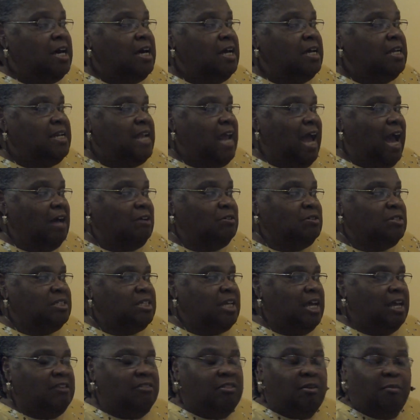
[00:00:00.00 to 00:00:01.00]
Now
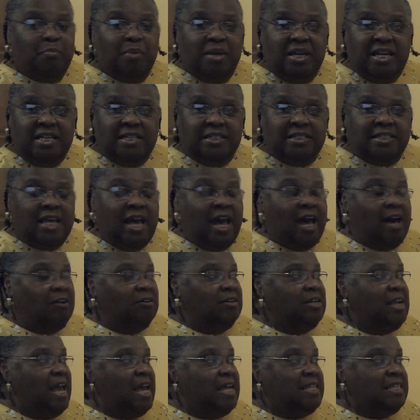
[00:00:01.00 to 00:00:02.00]
say the B
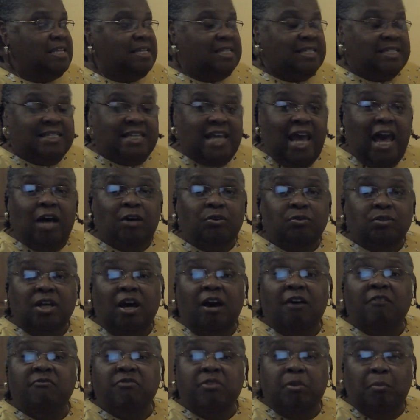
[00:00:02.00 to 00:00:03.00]
sound and the sound
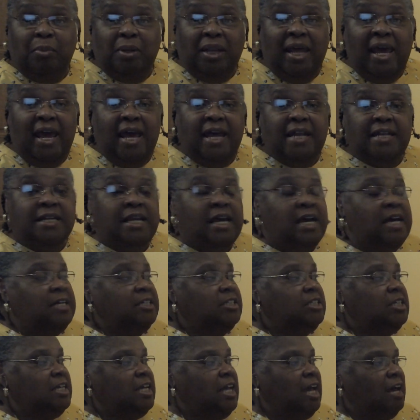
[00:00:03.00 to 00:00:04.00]
of the blend
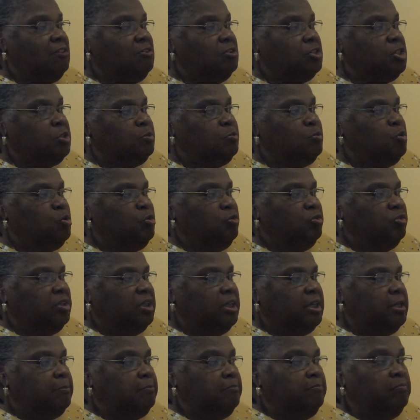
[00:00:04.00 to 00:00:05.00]
together
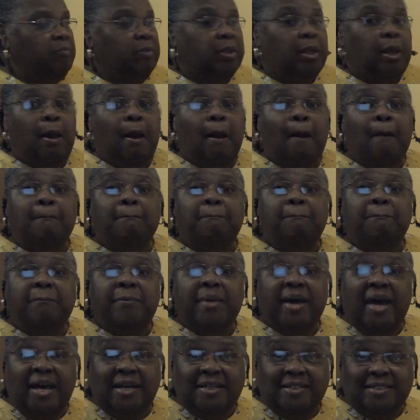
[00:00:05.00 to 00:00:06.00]
smoothly,
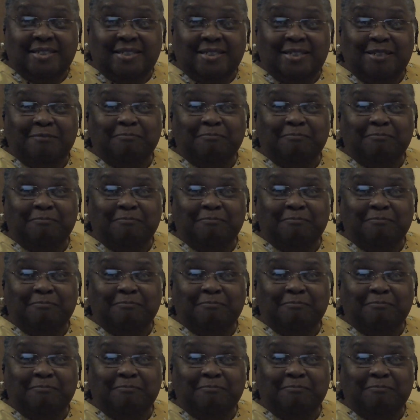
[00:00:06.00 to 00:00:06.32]
bet.